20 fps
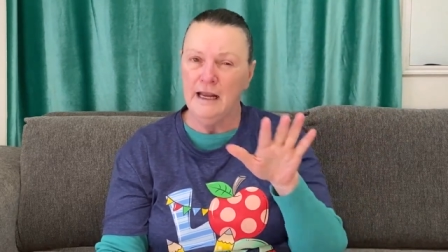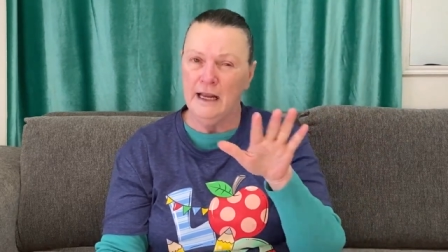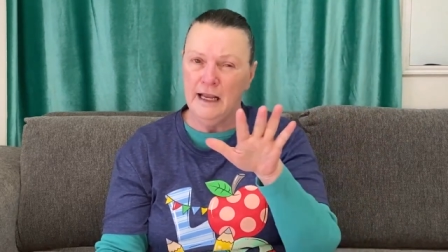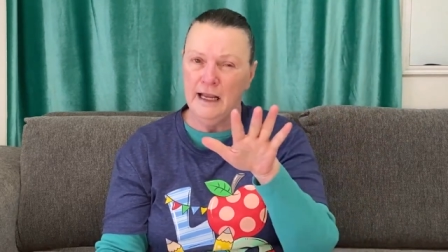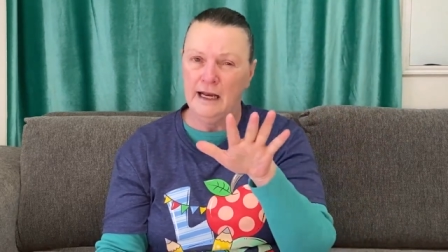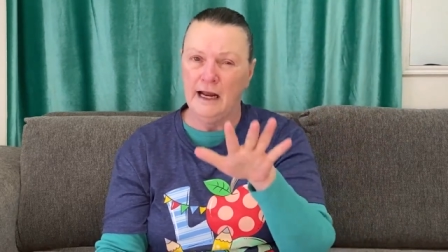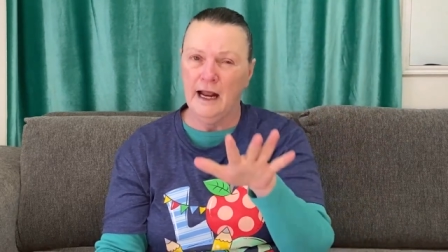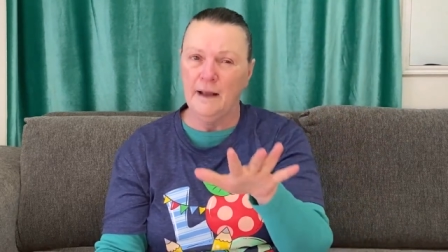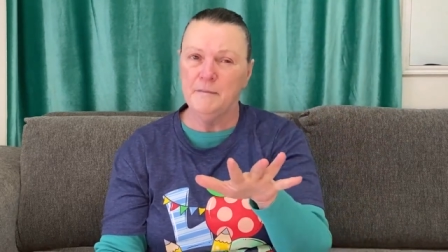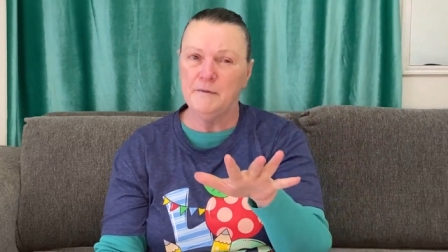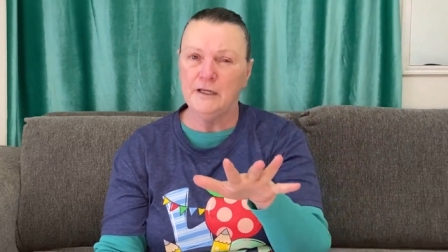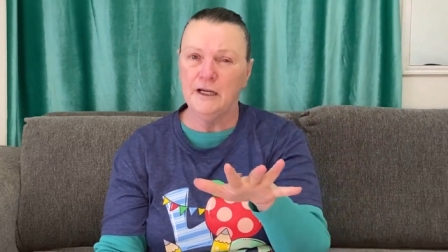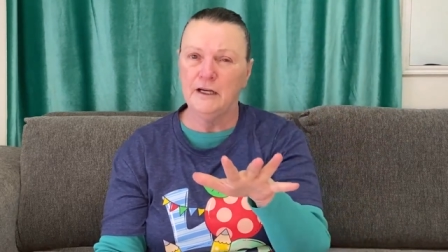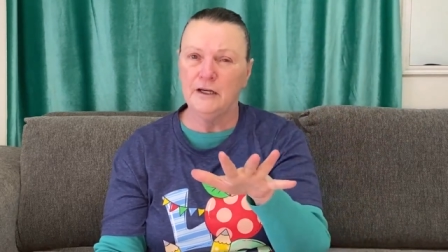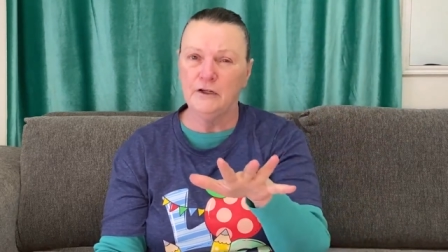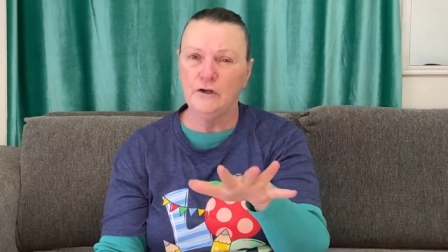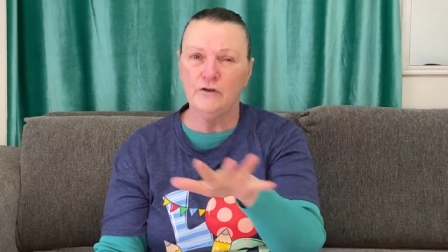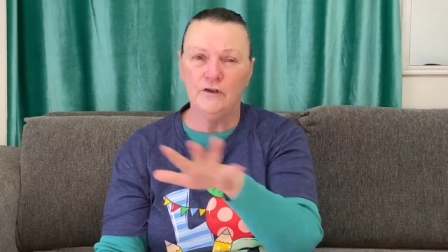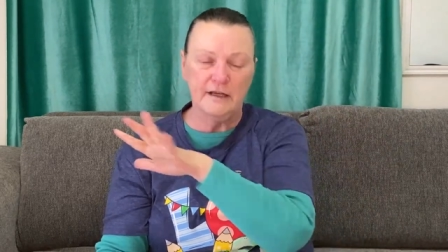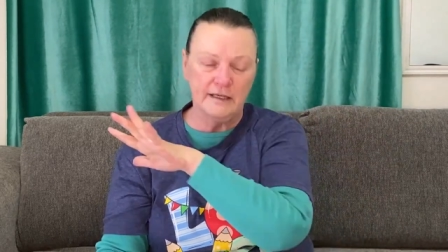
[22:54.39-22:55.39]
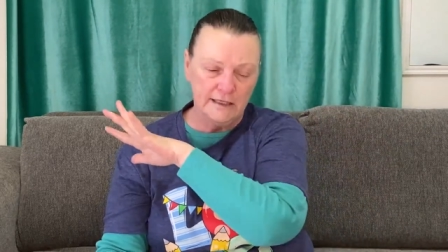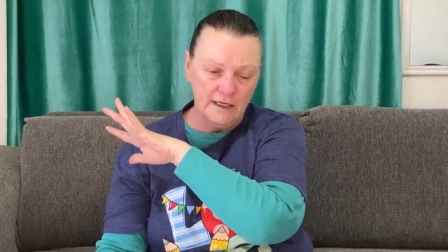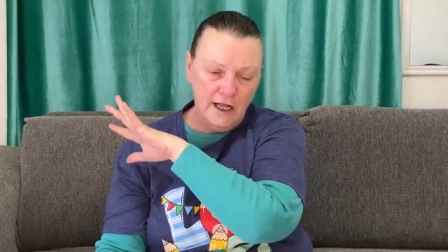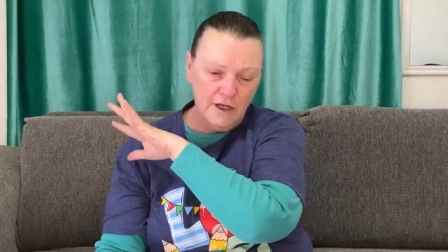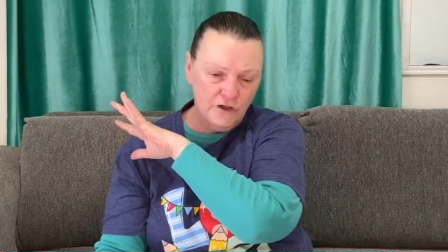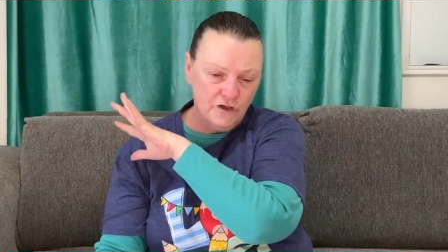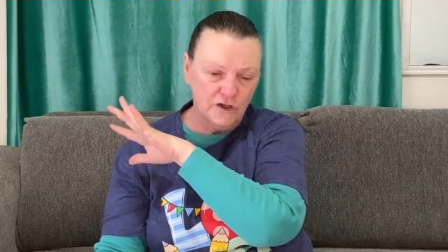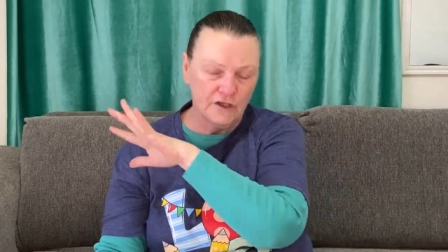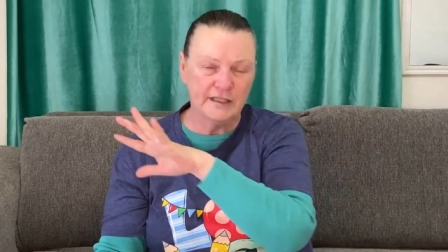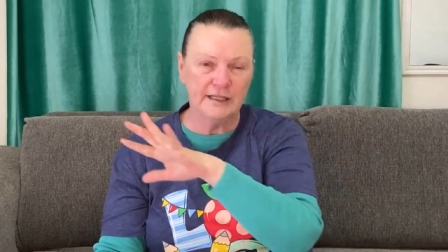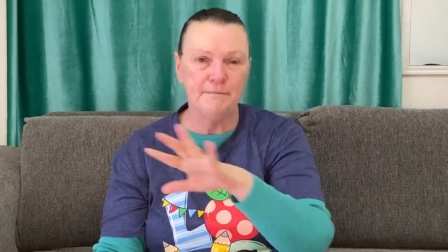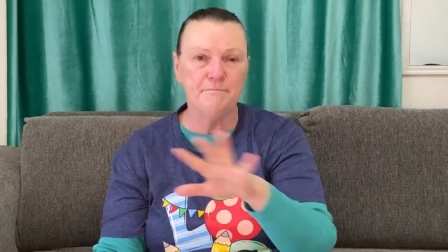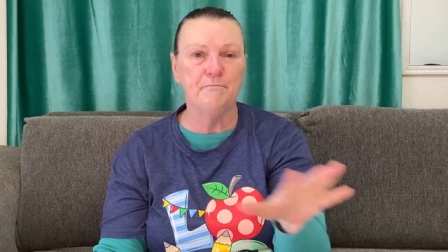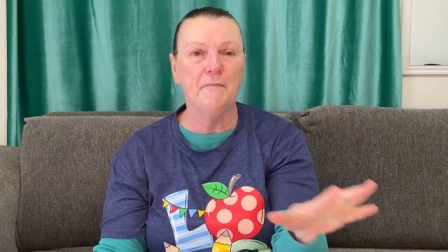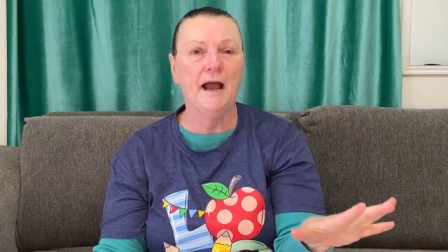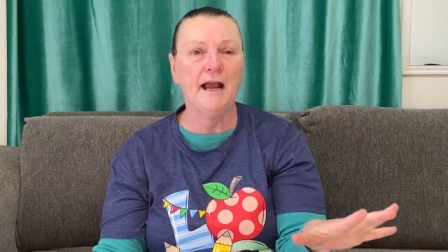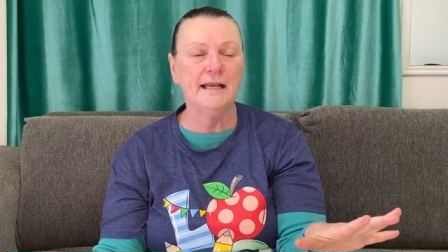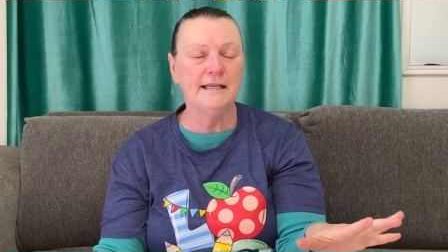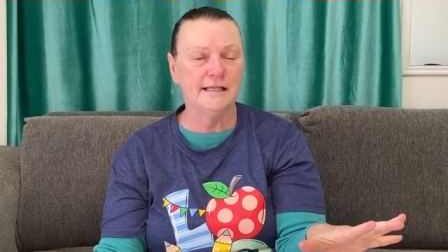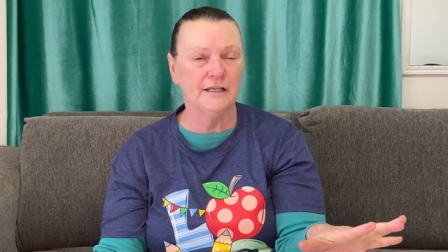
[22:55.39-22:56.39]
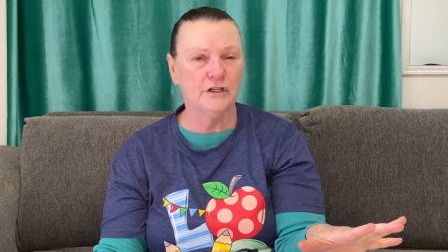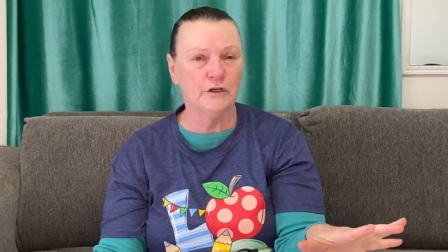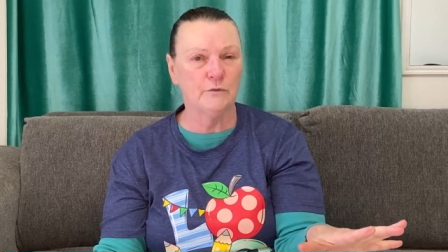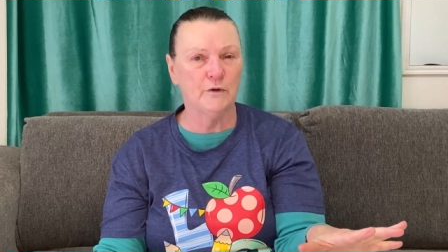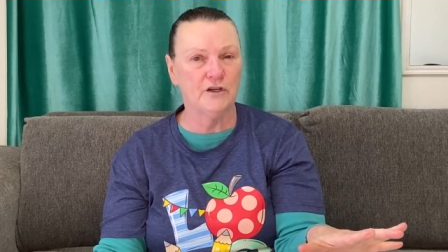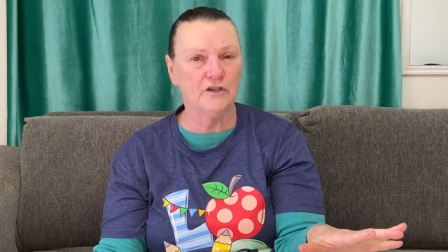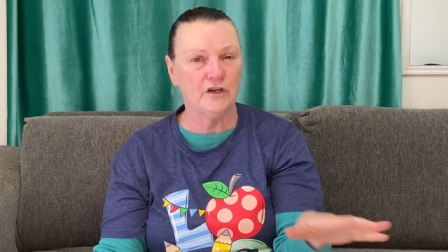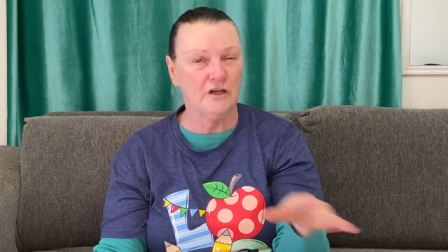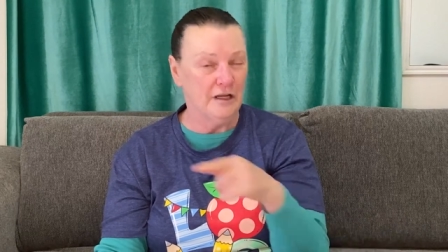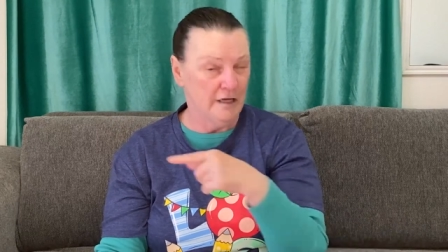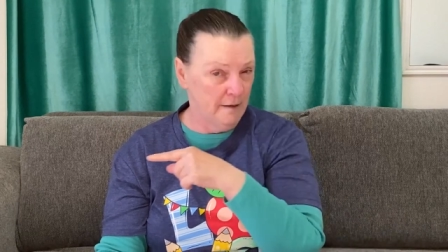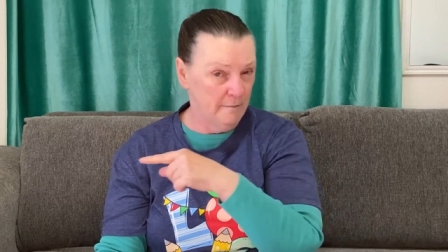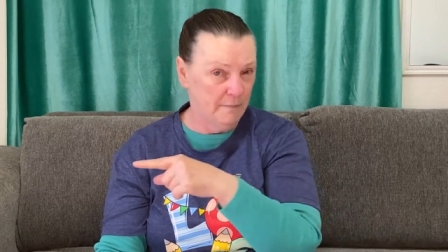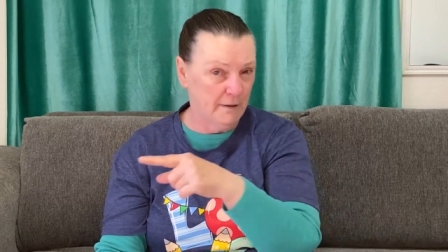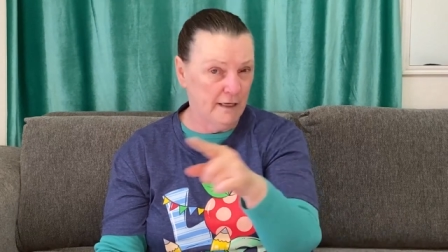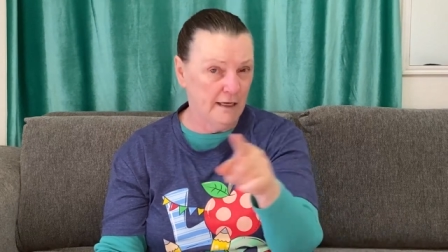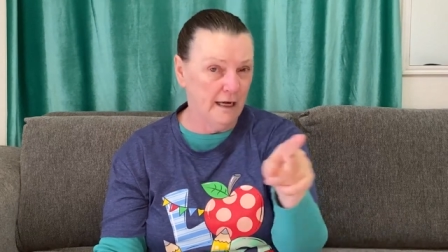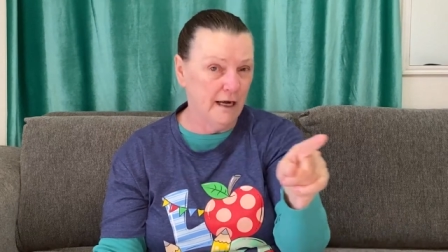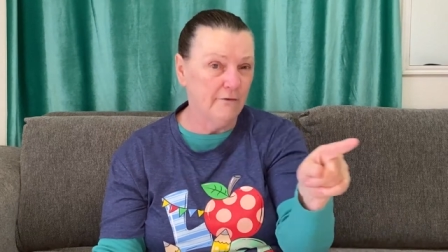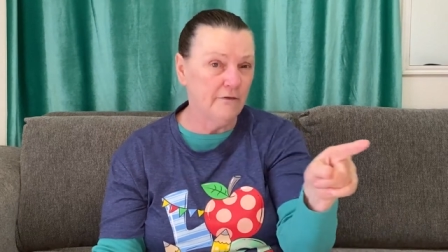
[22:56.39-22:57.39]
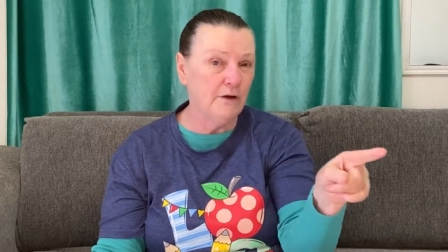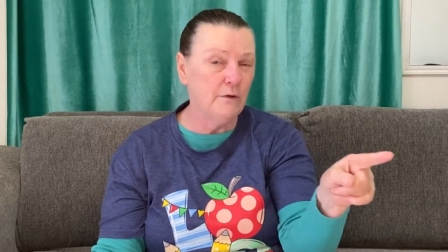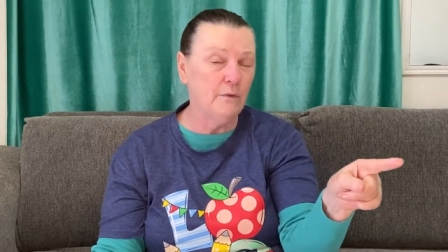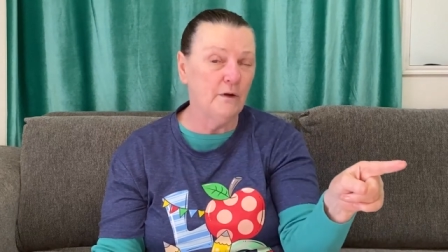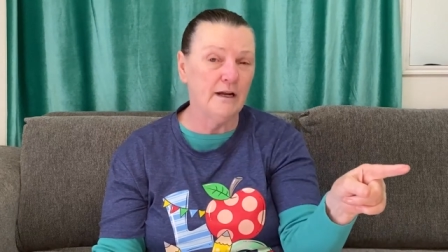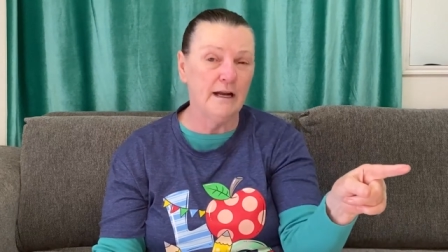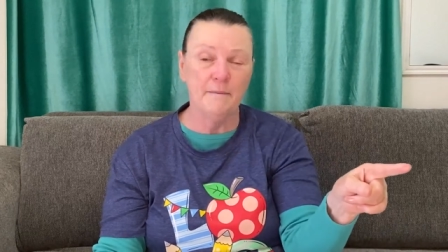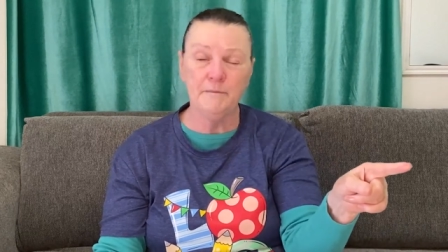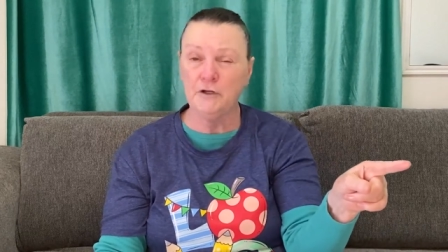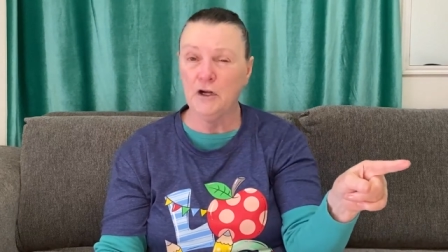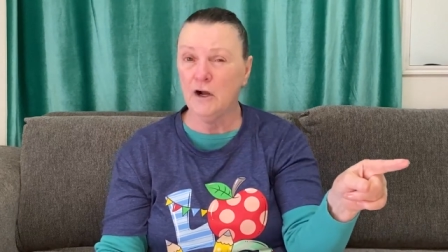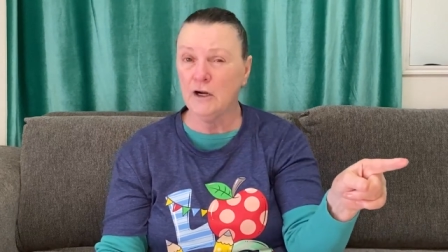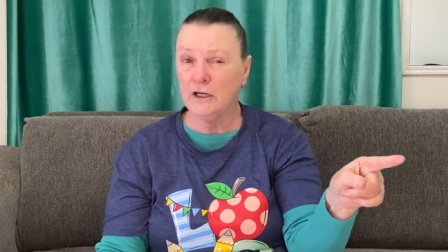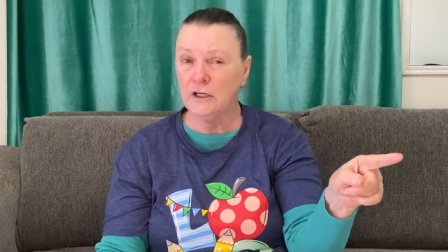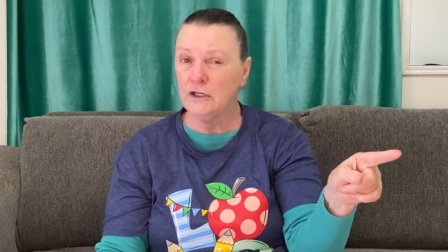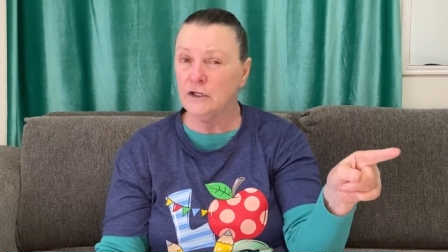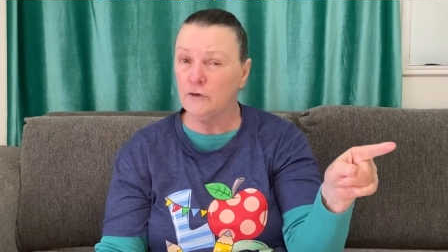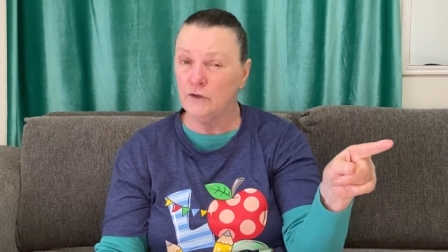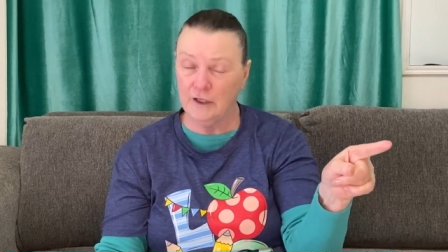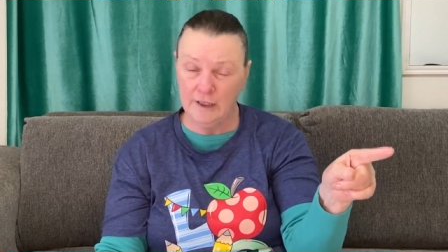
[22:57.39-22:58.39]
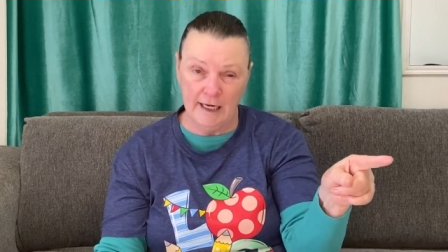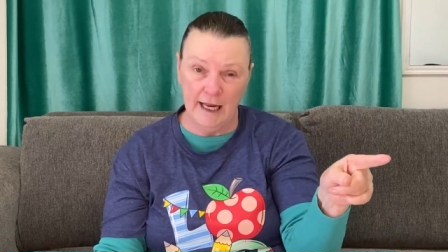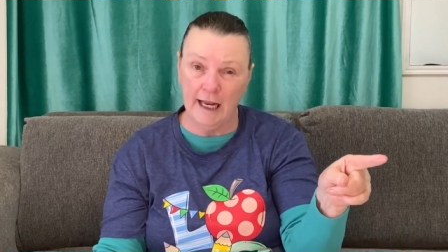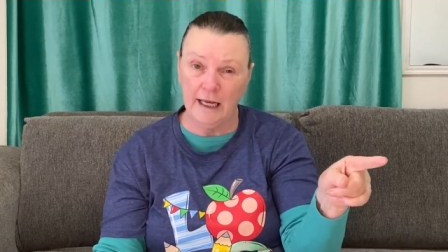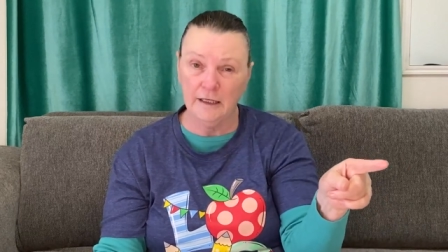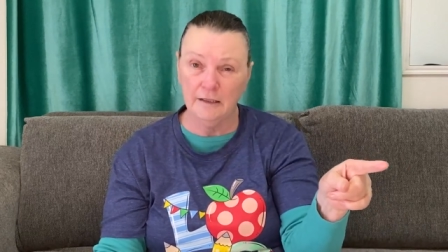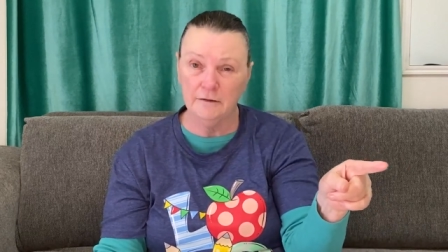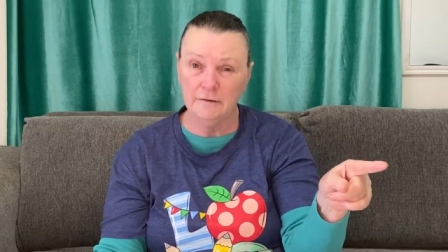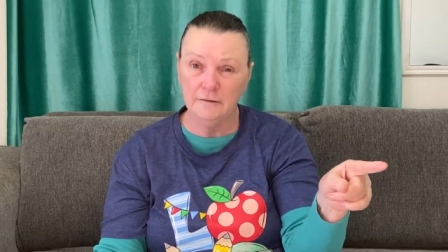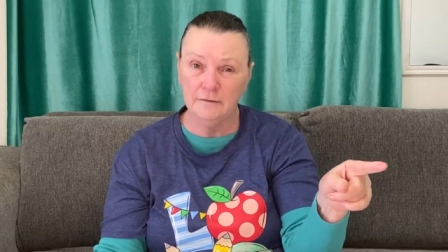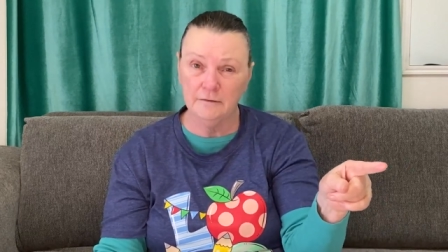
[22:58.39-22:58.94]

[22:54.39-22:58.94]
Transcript: And I'm telling you this, not just in my situation, but in everyone I'm talking to today.